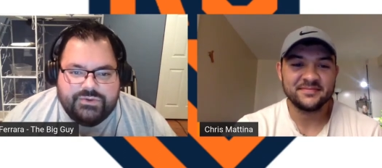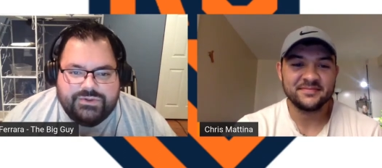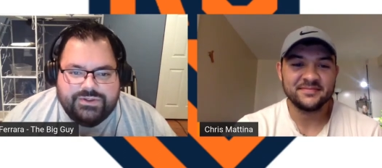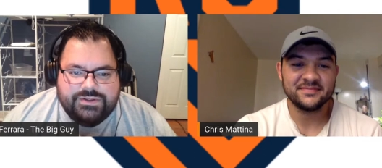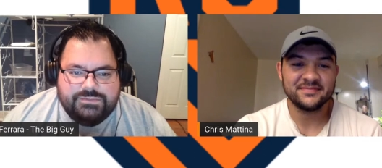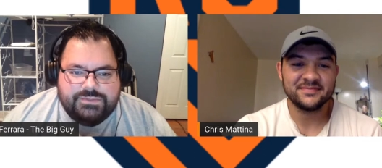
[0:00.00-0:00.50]

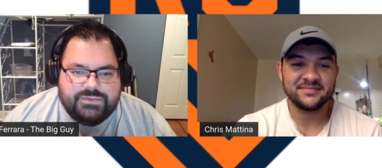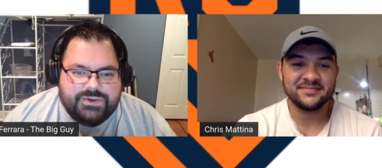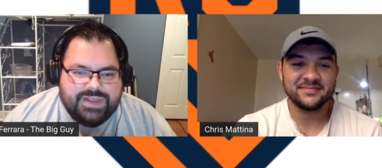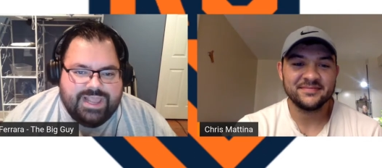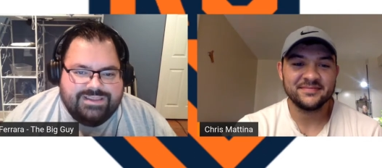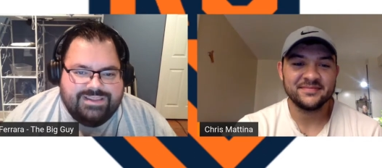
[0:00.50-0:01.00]
Speaker 1: school, but we'll
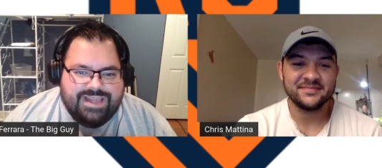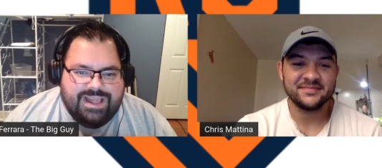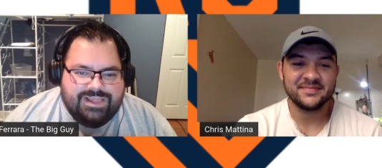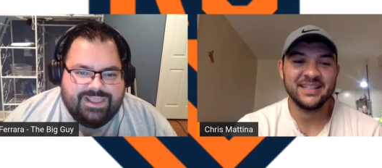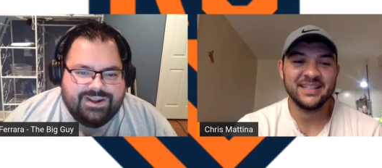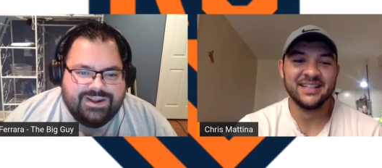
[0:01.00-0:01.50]
get into
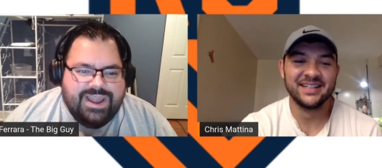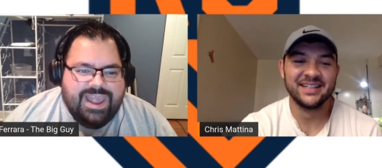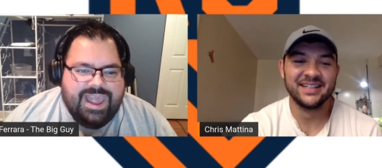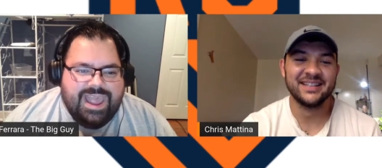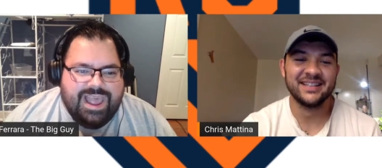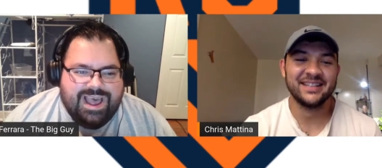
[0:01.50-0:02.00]
that later.
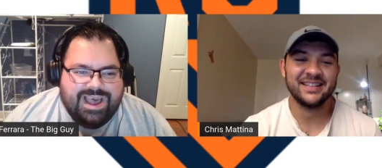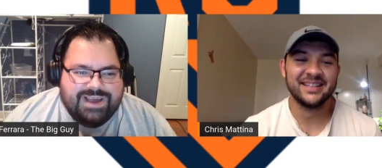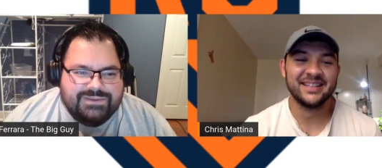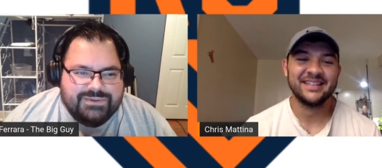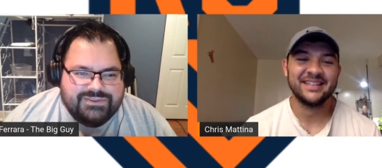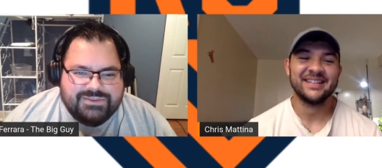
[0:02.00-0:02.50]

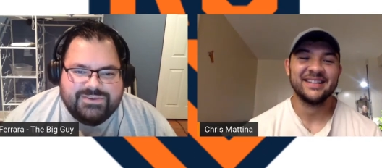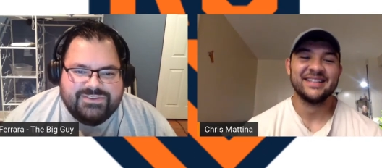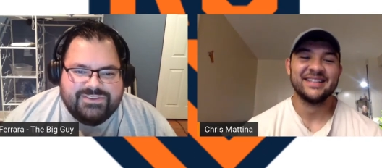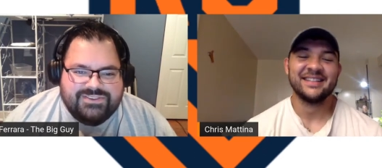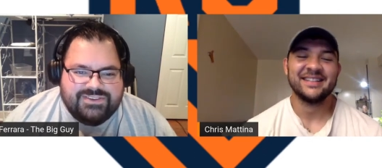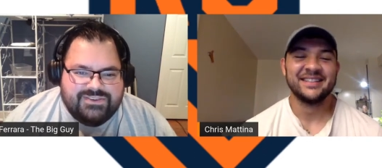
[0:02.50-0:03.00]
Uh, Rooster
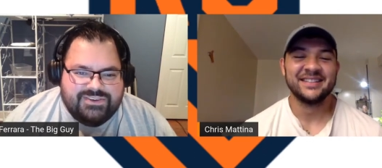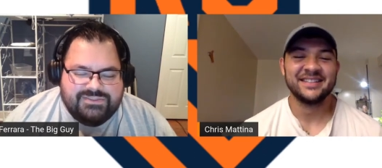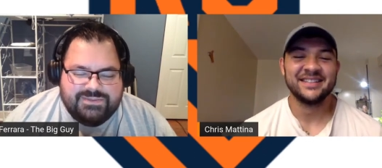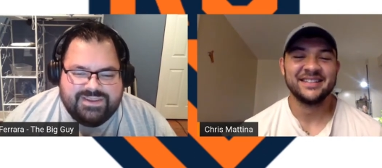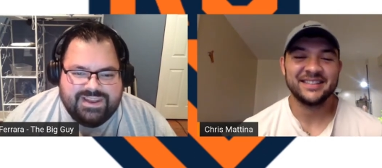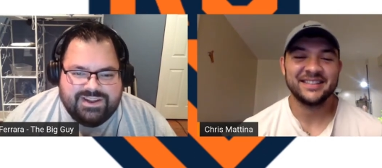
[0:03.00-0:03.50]
Boosters, it's Chris
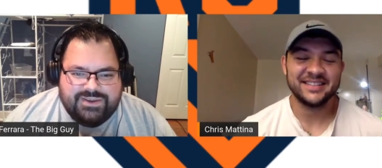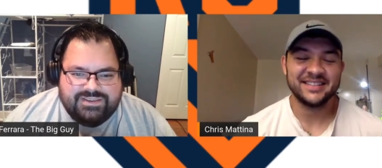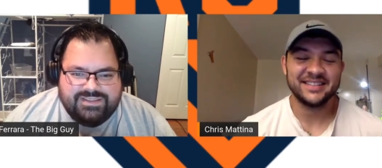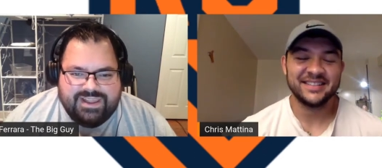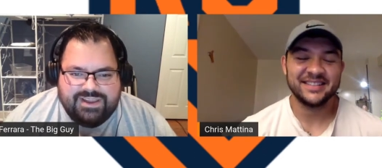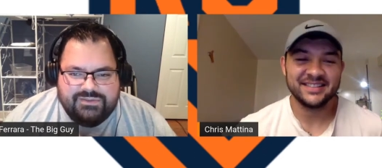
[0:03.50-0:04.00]
Mattina.
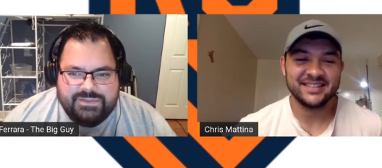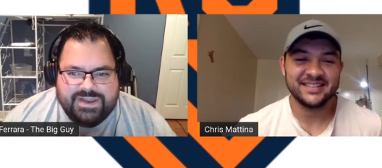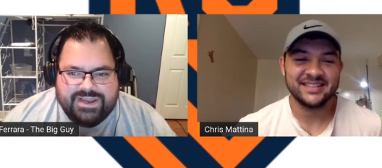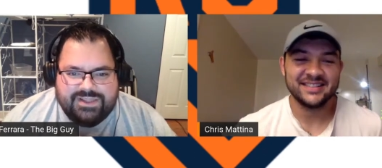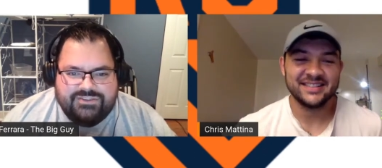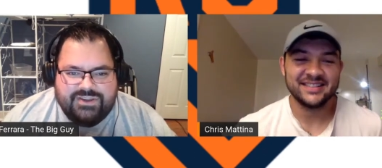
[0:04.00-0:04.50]
Chris, thank you for
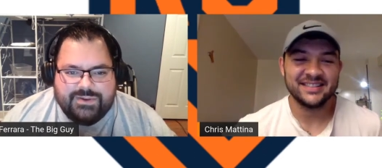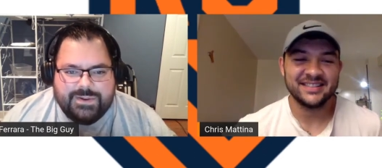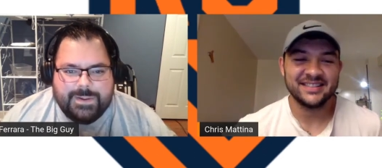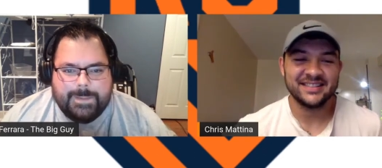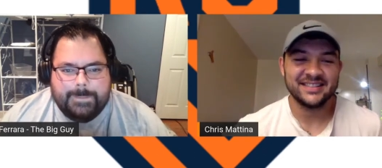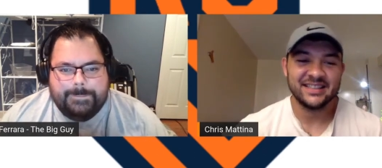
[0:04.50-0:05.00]
being on the
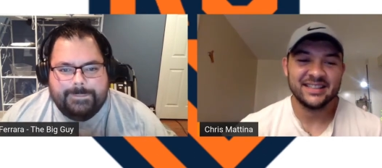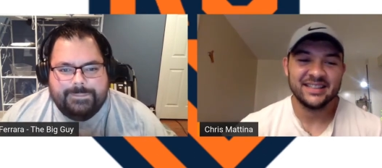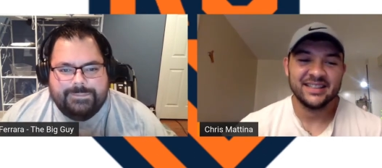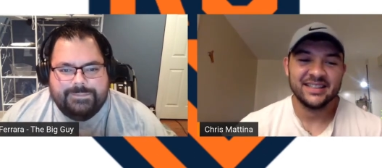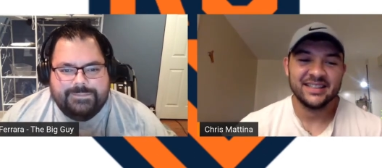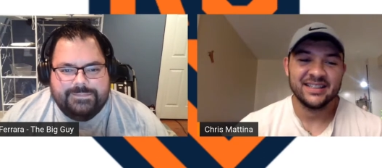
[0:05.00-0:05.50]
show.
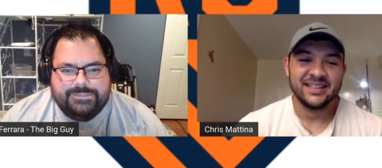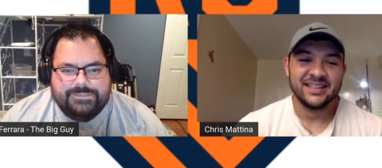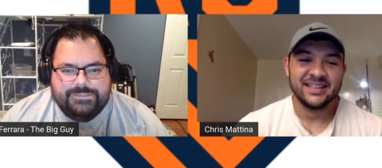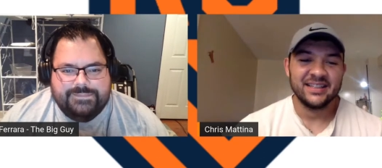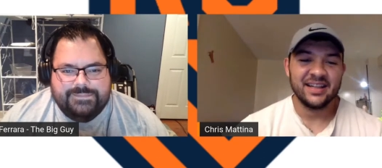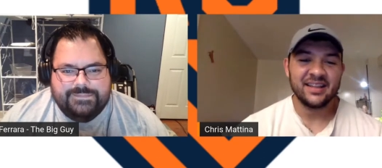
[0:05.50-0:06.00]

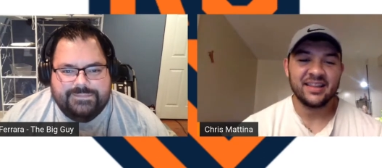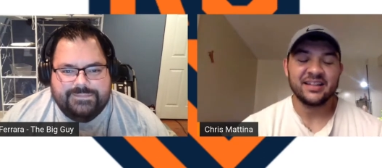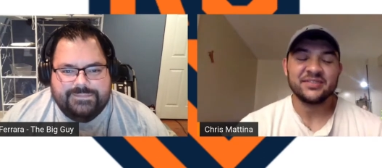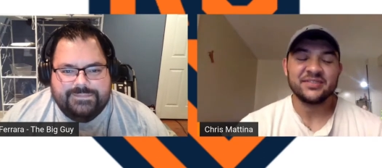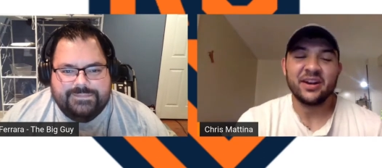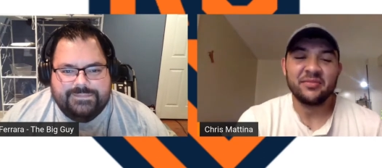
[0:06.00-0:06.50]
Speaker 2: Yeah,
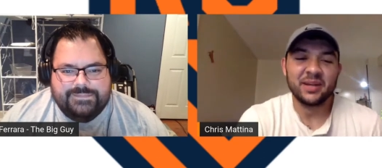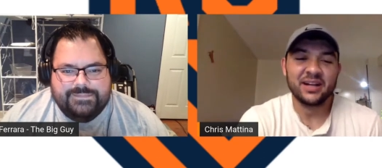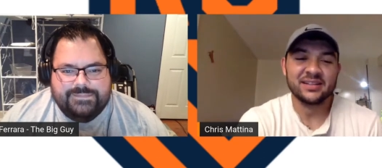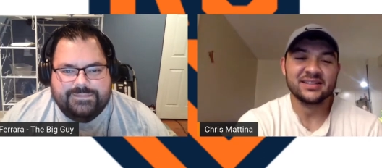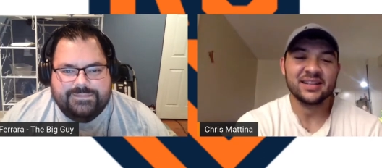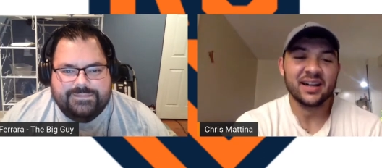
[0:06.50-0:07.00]
thanks for having me
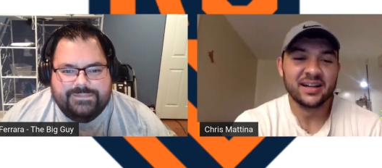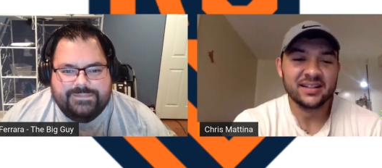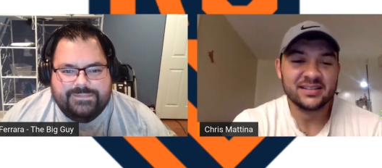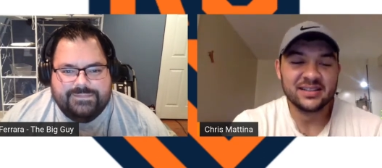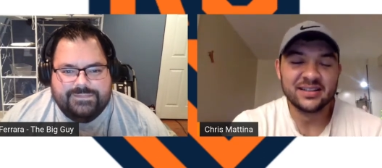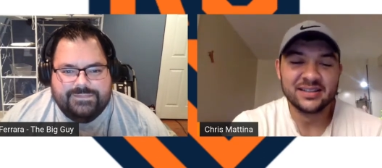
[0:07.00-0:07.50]
on, Scott.
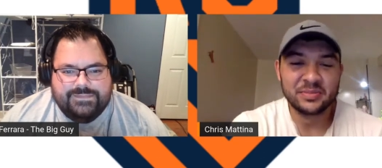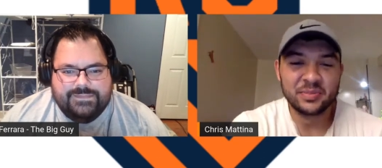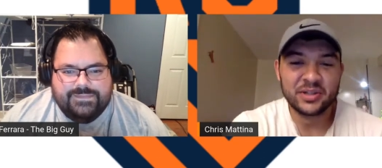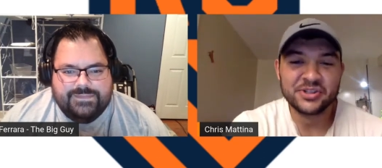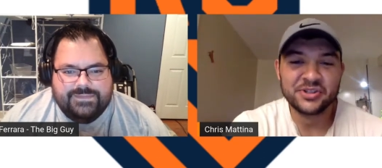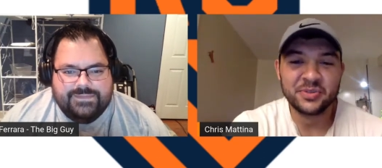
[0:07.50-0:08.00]
It's a, it's a
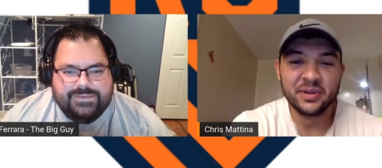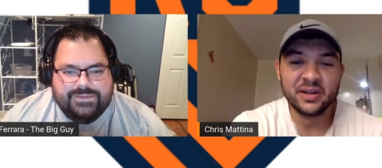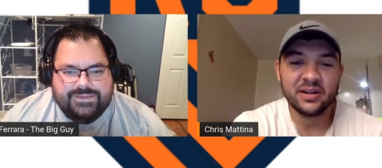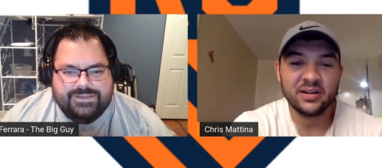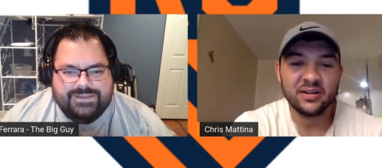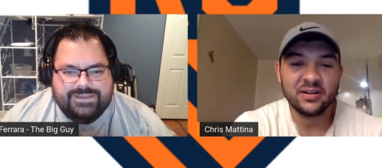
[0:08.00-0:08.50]
pleasure to be
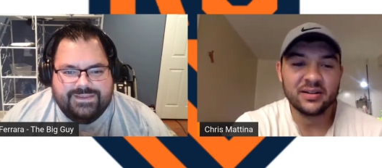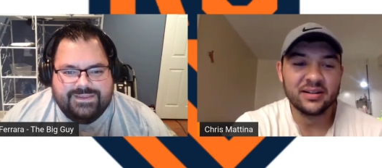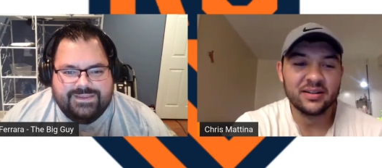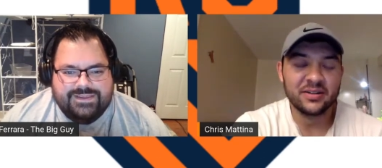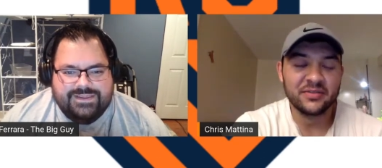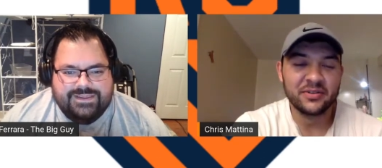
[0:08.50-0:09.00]
here
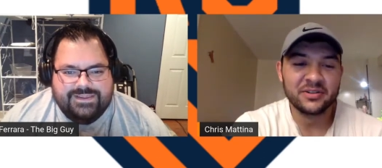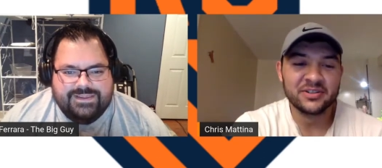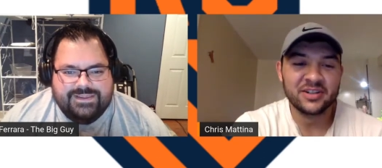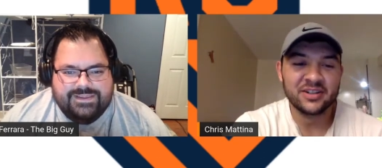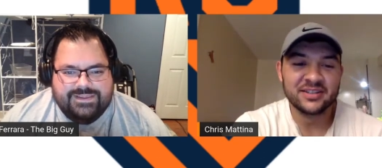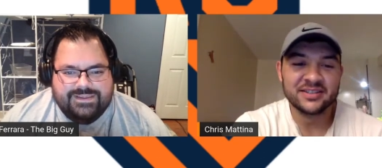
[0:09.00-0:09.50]
and looking forward to
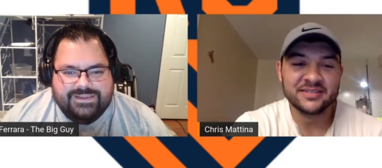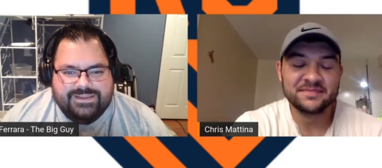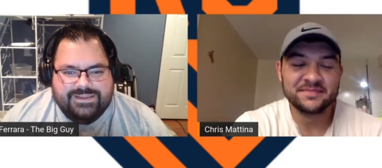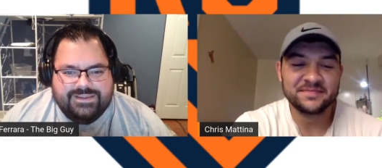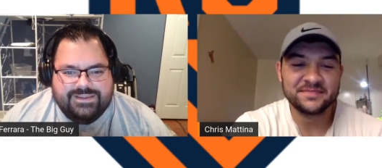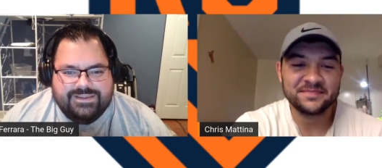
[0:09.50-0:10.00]
talk to you.
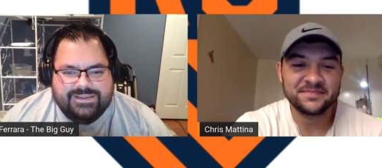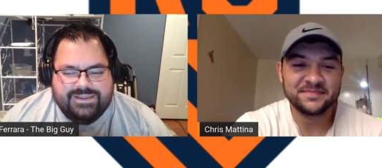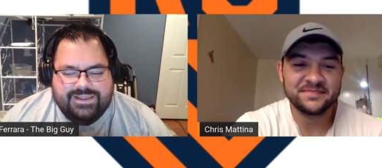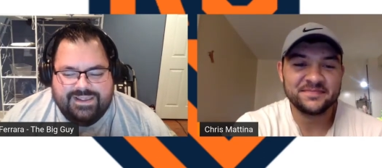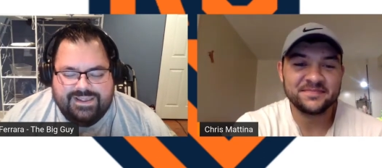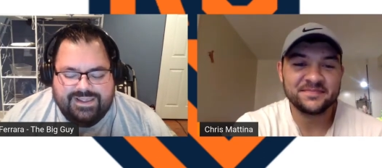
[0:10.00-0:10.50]

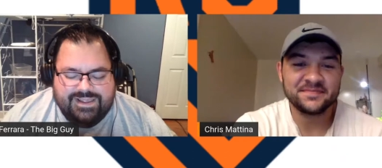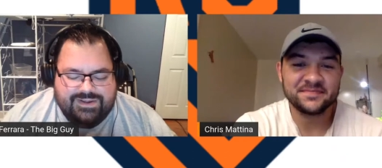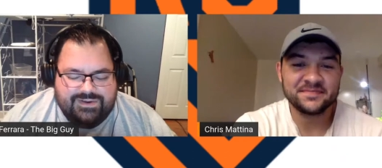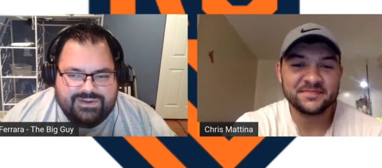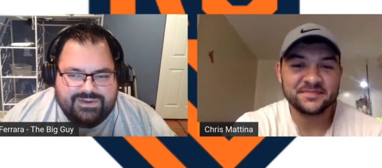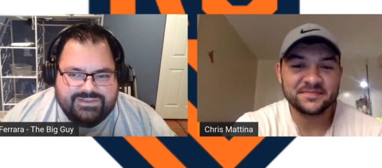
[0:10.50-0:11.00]

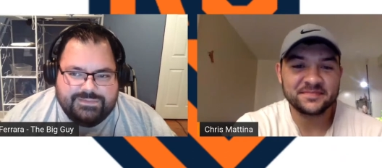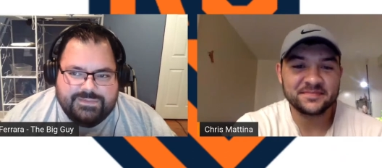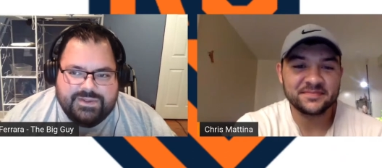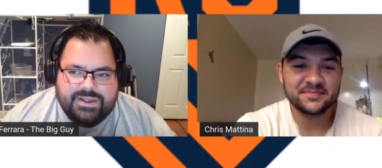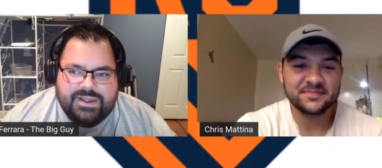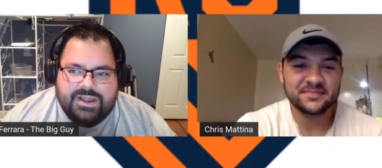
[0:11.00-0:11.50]

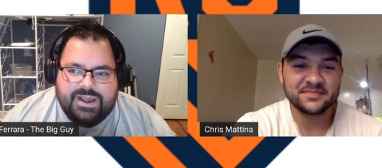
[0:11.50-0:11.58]
Speaker 1: Awesome.